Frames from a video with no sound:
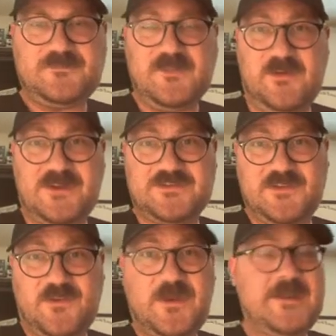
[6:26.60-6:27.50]
All right,
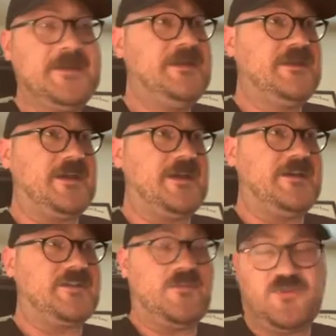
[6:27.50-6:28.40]
so
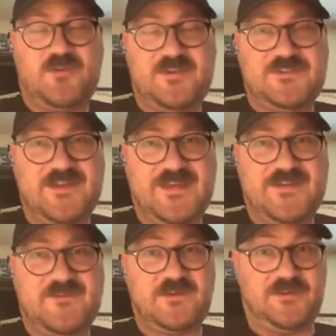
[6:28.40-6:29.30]
came across
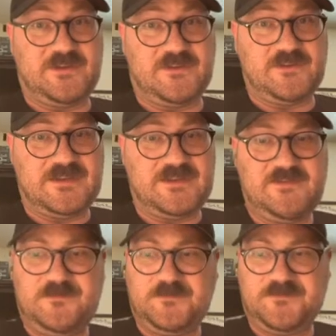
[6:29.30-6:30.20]
a very good
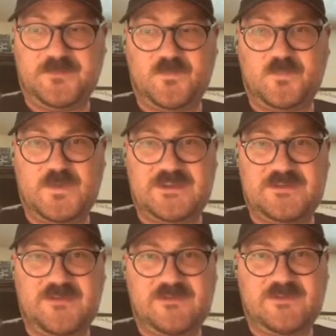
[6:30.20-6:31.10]
lead. We
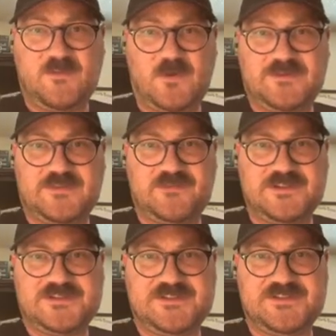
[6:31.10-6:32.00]
definitely want to see
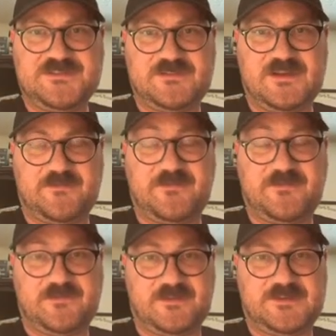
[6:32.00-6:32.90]
Registeel up
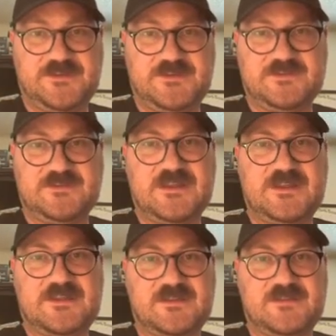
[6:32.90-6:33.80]
front,
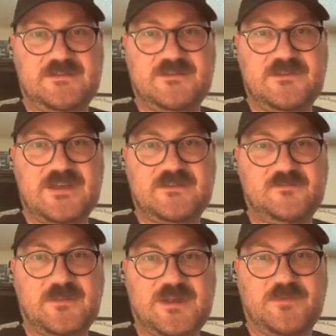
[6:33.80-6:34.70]
and
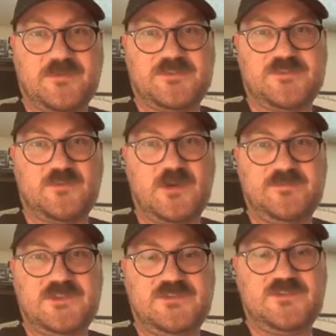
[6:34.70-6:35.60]
then my opponent
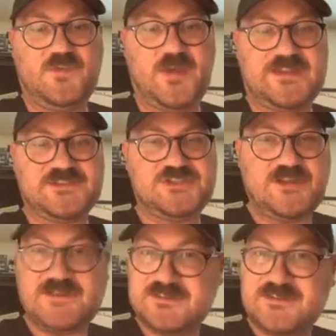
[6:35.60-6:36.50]
swapped into a
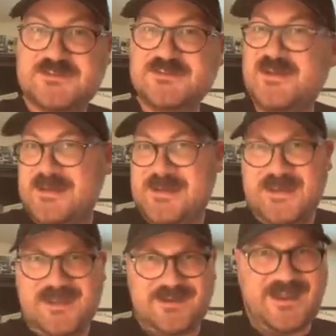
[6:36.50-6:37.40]
Jellicent,
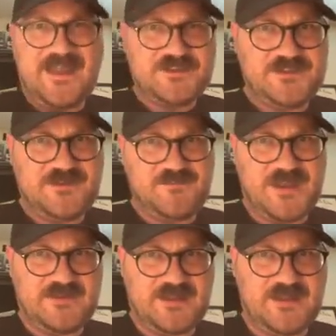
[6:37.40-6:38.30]
and I actually
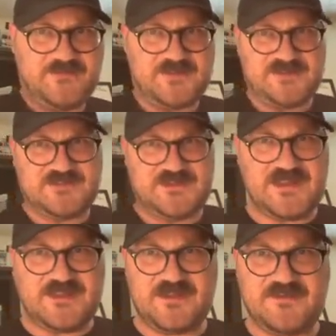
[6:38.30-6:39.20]
made a
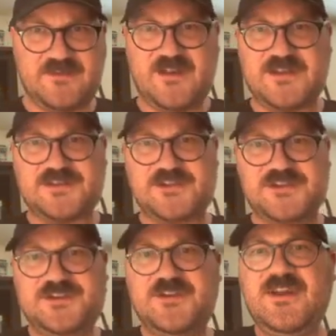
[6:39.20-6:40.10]
mistake here. I
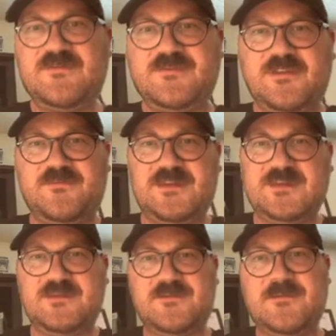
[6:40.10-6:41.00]
should have come
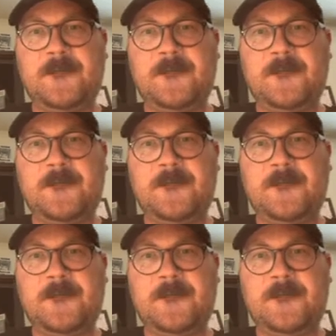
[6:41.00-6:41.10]
in